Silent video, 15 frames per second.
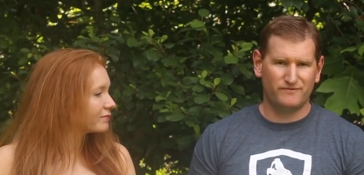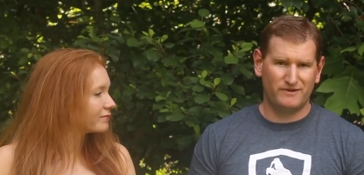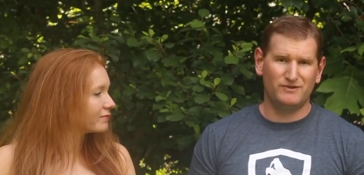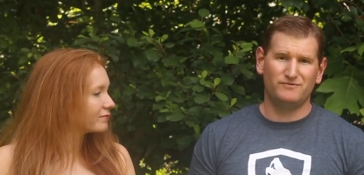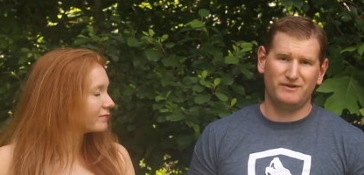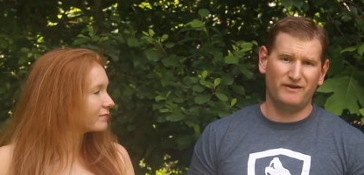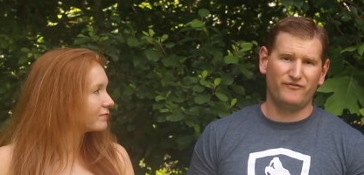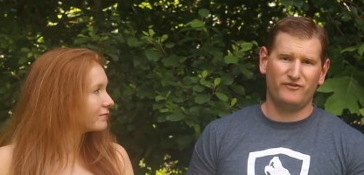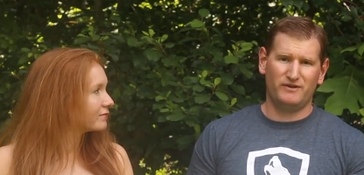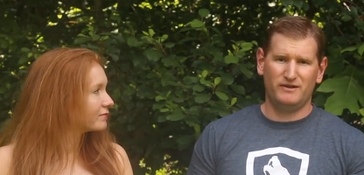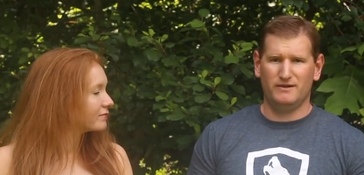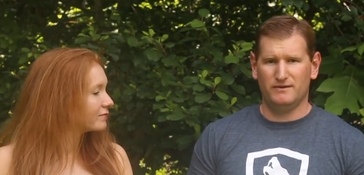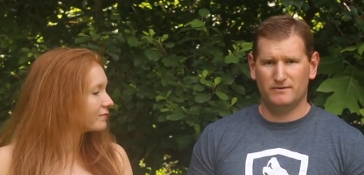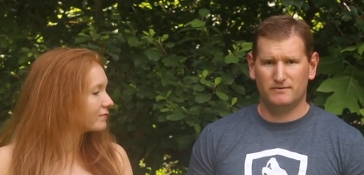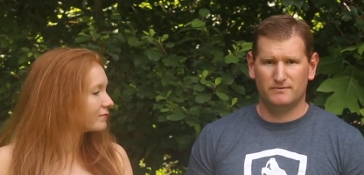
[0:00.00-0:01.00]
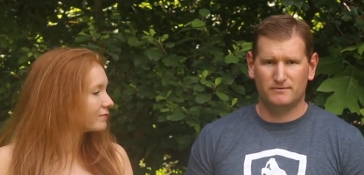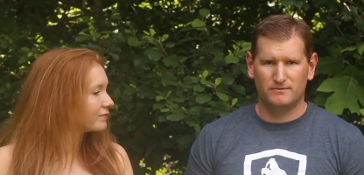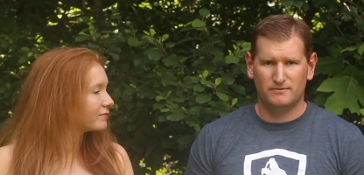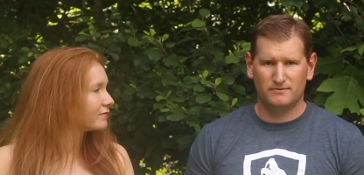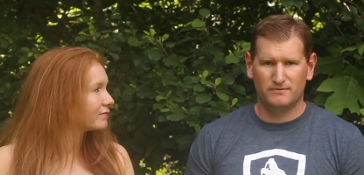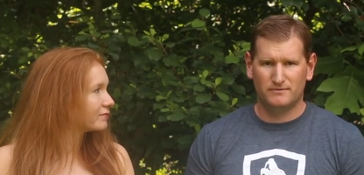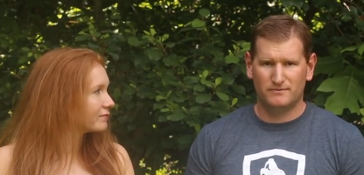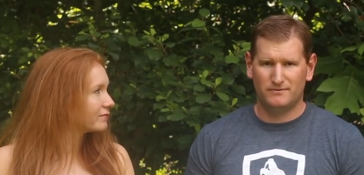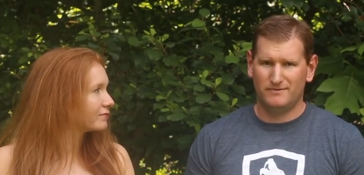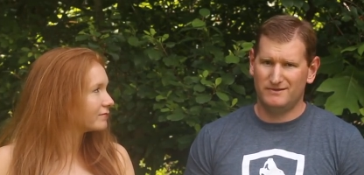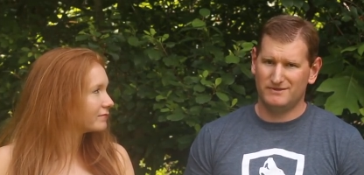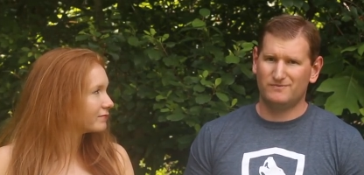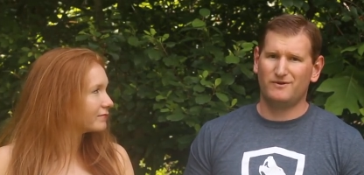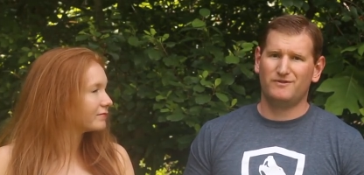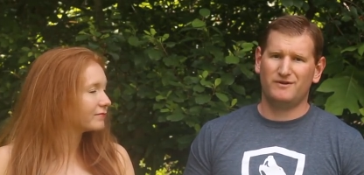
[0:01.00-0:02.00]
Speaker 1: Well, then you definitely need it.
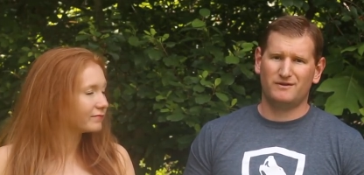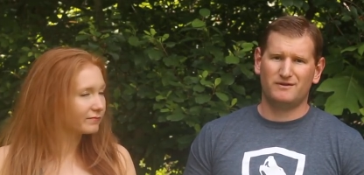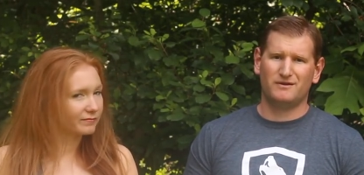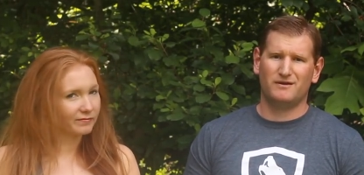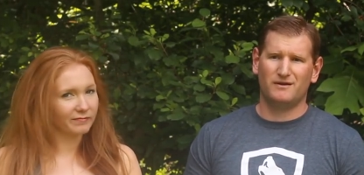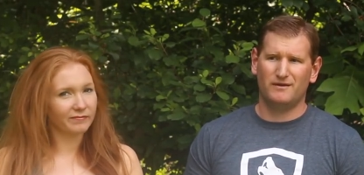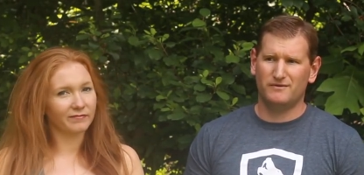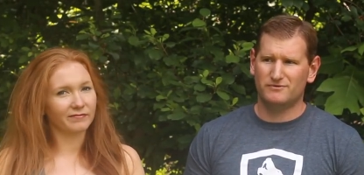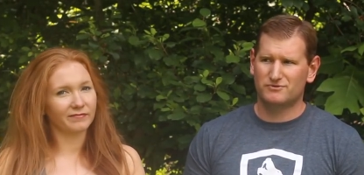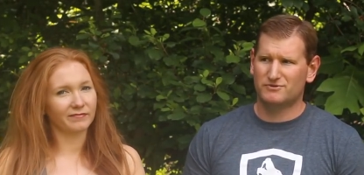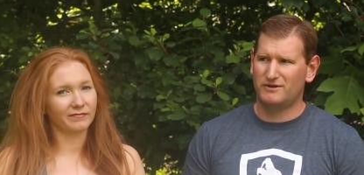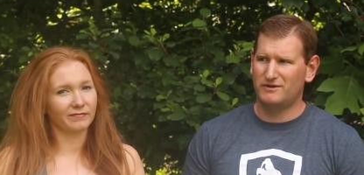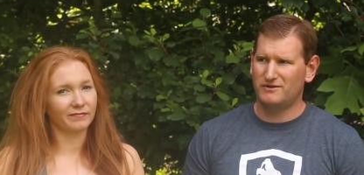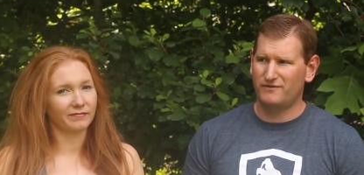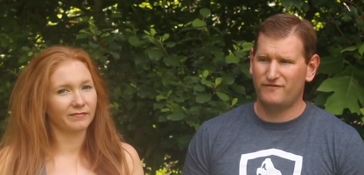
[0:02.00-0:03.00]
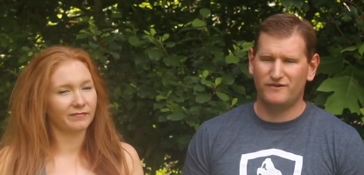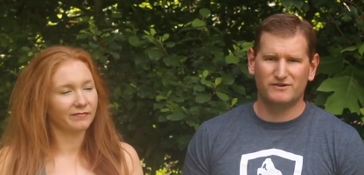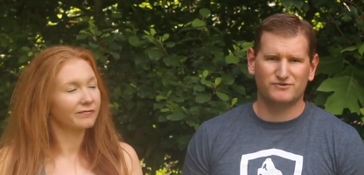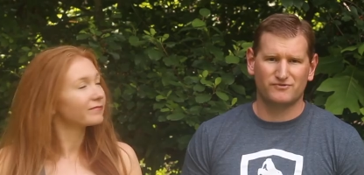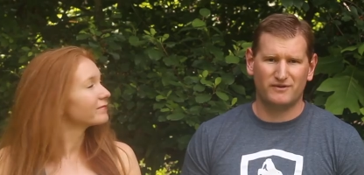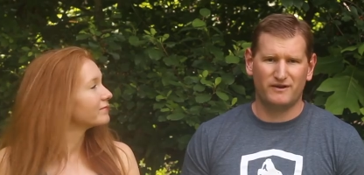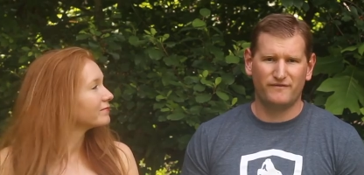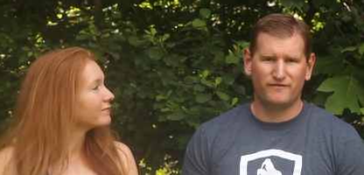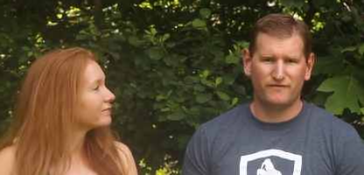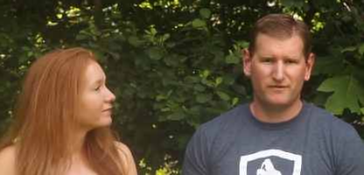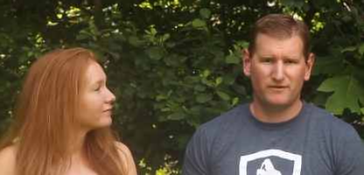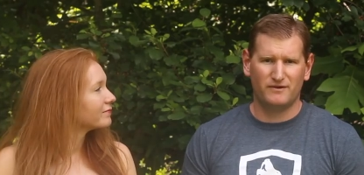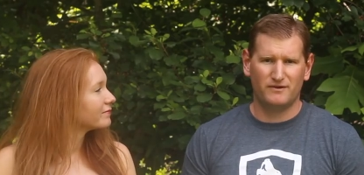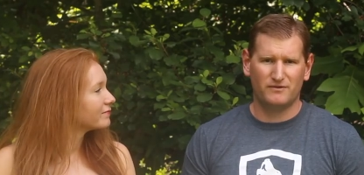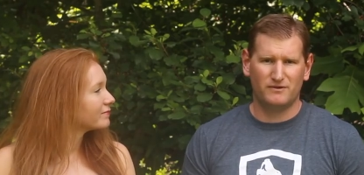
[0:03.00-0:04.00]
Because what do you think uh, trying to defend your life
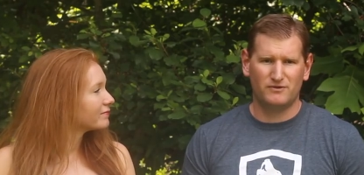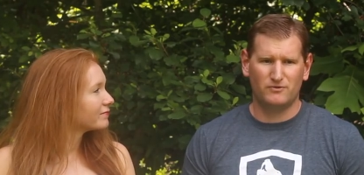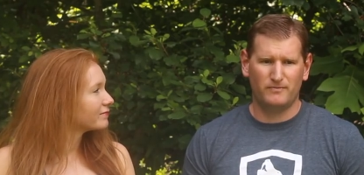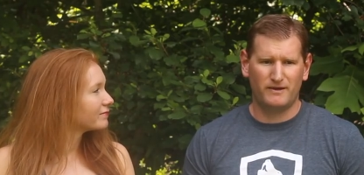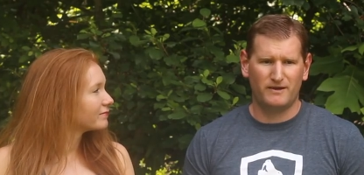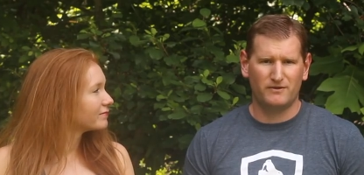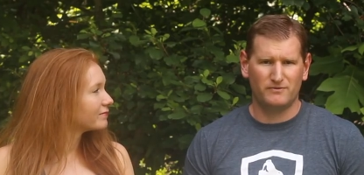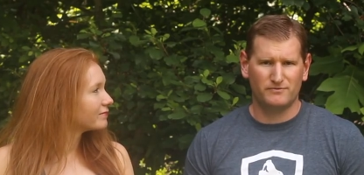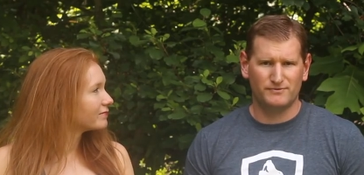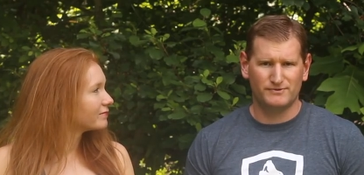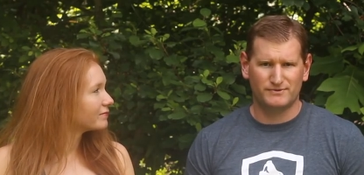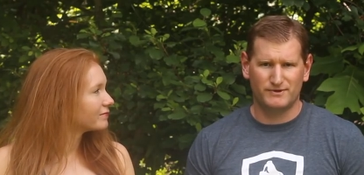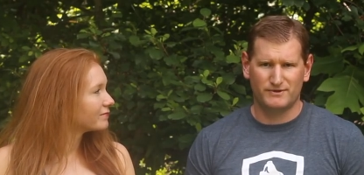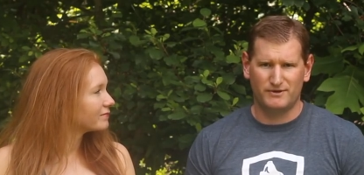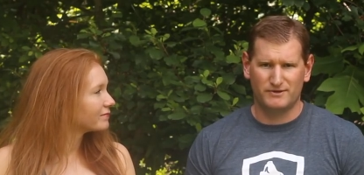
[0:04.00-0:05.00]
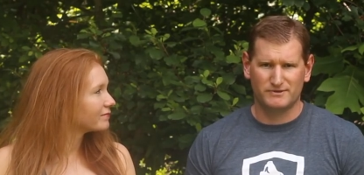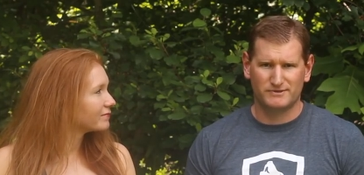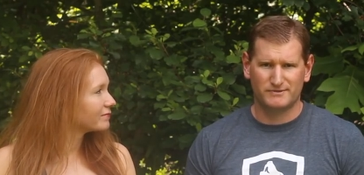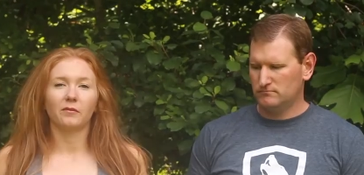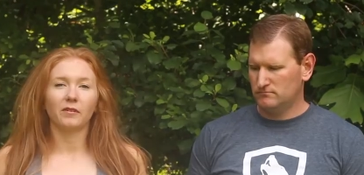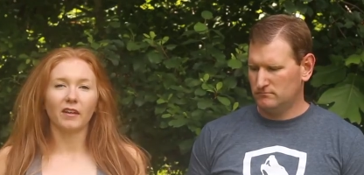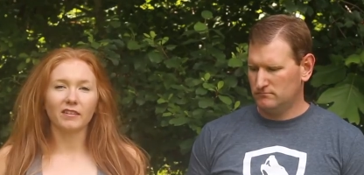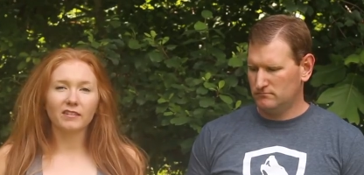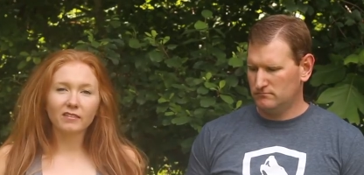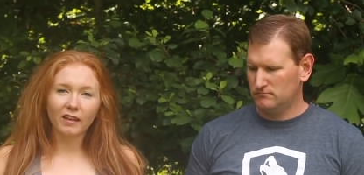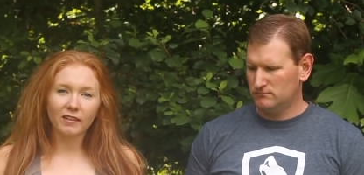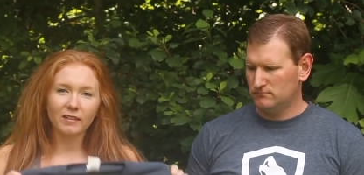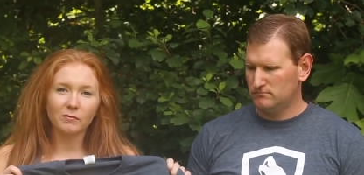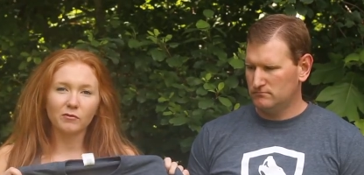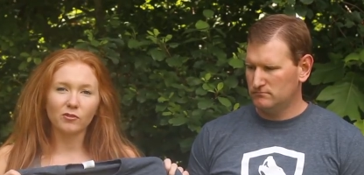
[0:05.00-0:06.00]
in a legal battle is going to cost?
Speaker 2: We also
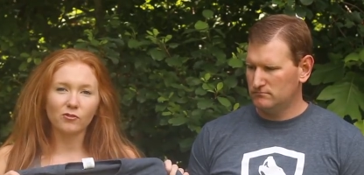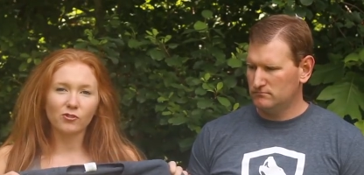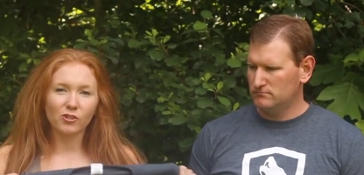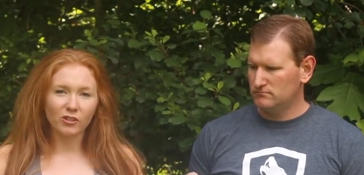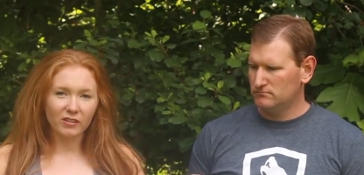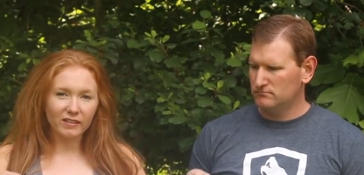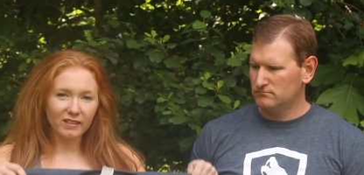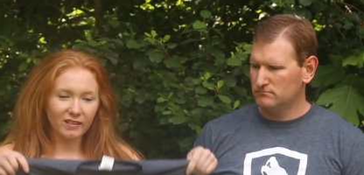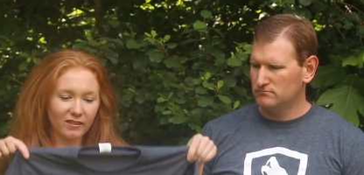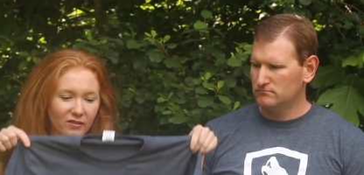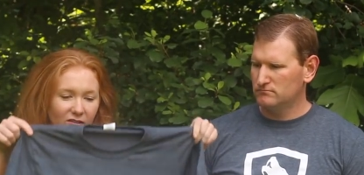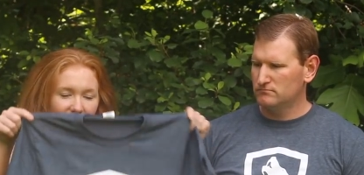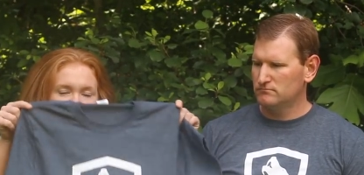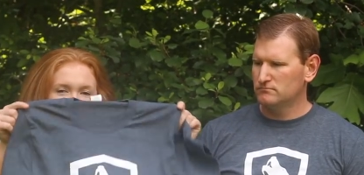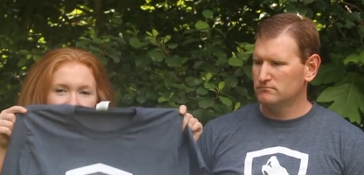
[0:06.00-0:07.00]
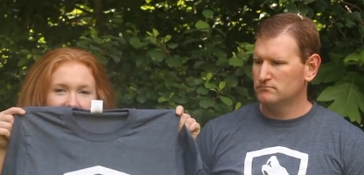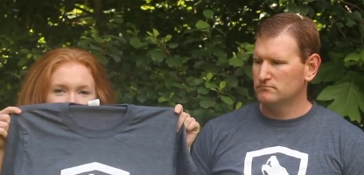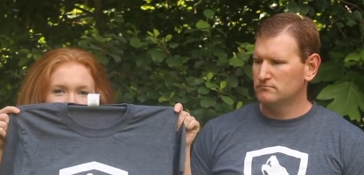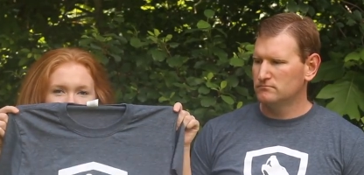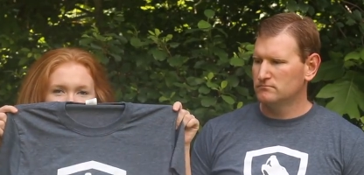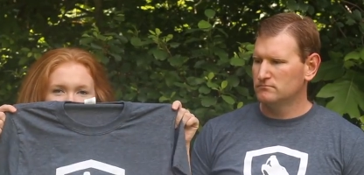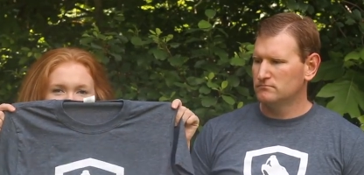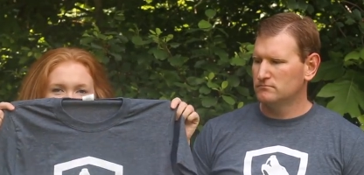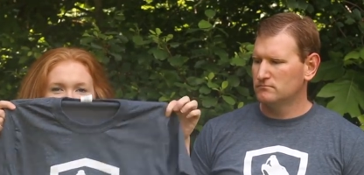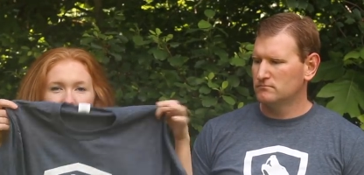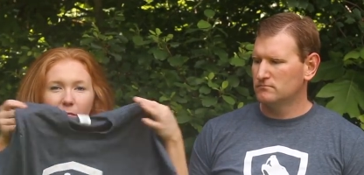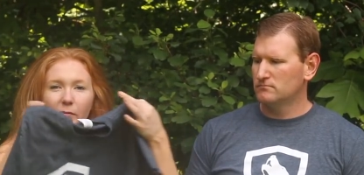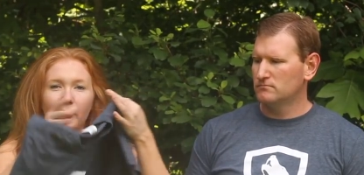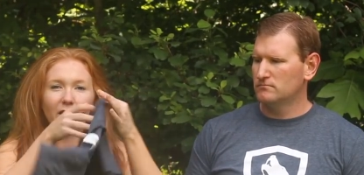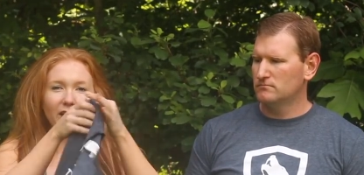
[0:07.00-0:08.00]
got some new shirts, and so they're just like
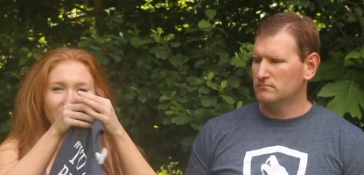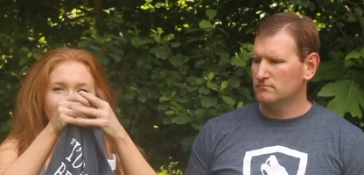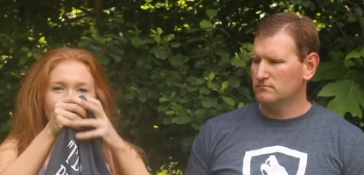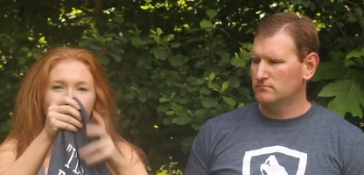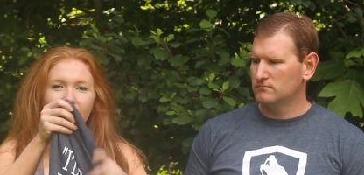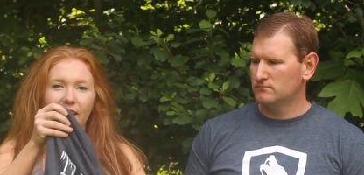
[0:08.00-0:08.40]
before, but